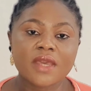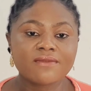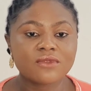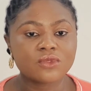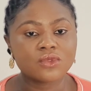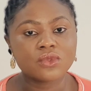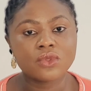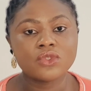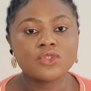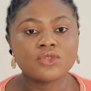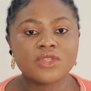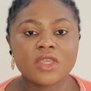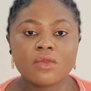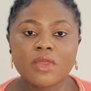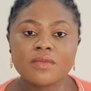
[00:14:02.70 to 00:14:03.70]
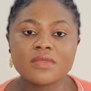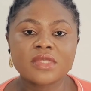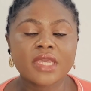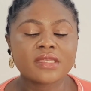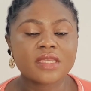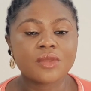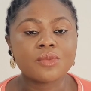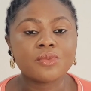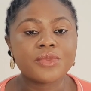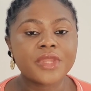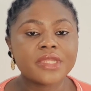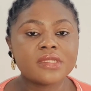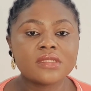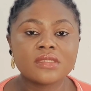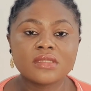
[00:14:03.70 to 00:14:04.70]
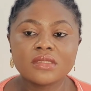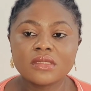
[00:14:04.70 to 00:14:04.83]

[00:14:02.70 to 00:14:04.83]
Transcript: have to go through their website and read